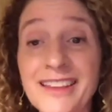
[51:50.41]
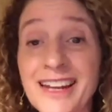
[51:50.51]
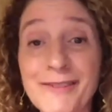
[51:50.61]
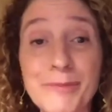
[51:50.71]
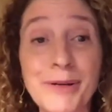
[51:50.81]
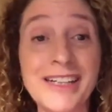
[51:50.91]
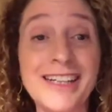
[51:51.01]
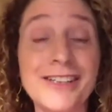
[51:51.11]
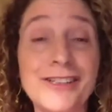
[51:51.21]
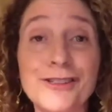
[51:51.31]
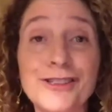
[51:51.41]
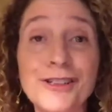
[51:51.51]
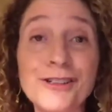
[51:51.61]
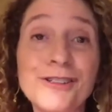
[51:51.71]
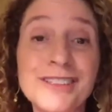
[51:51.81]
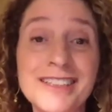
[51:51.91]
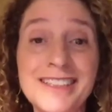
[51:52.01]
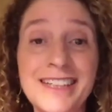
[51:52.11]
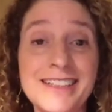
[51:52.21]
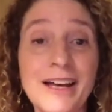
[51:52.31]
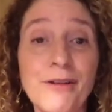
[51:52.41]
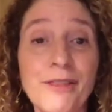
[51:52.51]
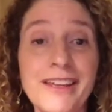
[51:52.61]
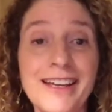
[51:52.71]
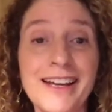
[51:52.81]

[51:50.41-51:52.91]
everybody in your circles stays healthy.